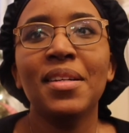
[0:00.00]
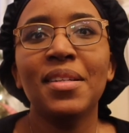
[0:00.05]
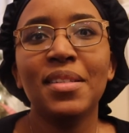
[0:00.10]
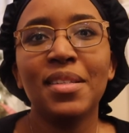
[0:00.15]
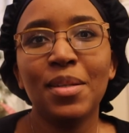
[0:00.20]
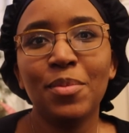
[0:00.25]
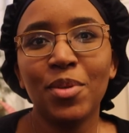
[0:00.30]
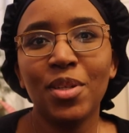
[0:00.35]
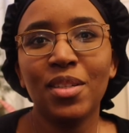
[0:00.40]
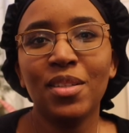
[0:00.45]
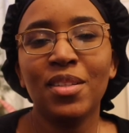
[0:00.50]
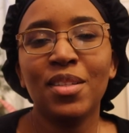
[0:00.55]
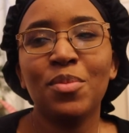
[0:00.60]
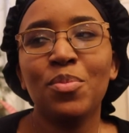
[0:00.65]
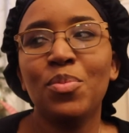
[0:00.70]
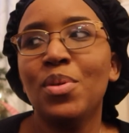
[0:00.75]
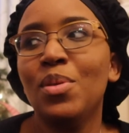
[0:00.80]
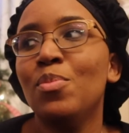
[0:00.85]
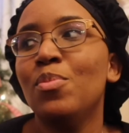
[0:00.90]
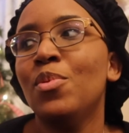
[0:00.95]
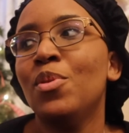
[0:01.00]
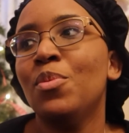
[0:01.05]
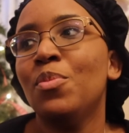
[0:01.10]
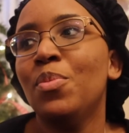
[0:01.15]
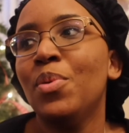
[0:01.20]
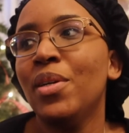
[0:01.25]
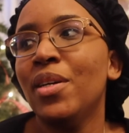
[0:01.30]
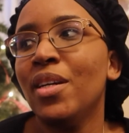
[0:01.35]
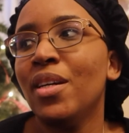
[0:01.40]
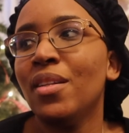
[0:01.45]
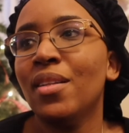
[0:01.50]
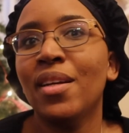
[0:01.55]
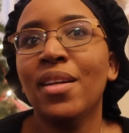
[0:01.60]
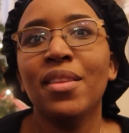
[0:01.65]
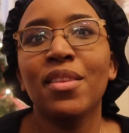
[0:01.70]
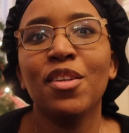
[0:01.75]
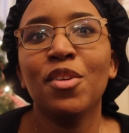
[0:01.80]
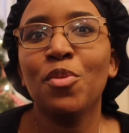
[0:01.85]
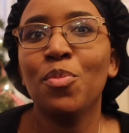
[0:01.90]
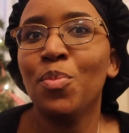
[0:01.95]
typically people put like
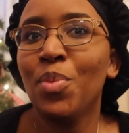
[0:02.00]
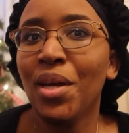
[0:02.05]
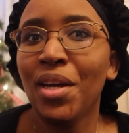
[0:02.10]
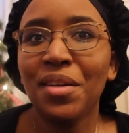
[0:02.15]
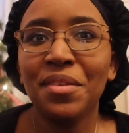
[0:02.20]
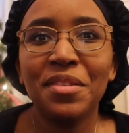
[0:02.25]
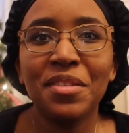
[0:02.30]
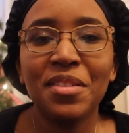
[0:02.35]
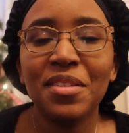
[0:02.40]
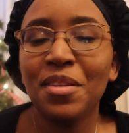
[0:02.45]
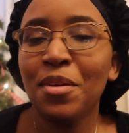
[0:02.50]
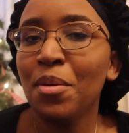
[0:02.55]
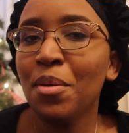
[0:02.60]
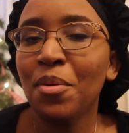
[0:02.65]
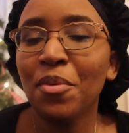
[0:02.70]
their best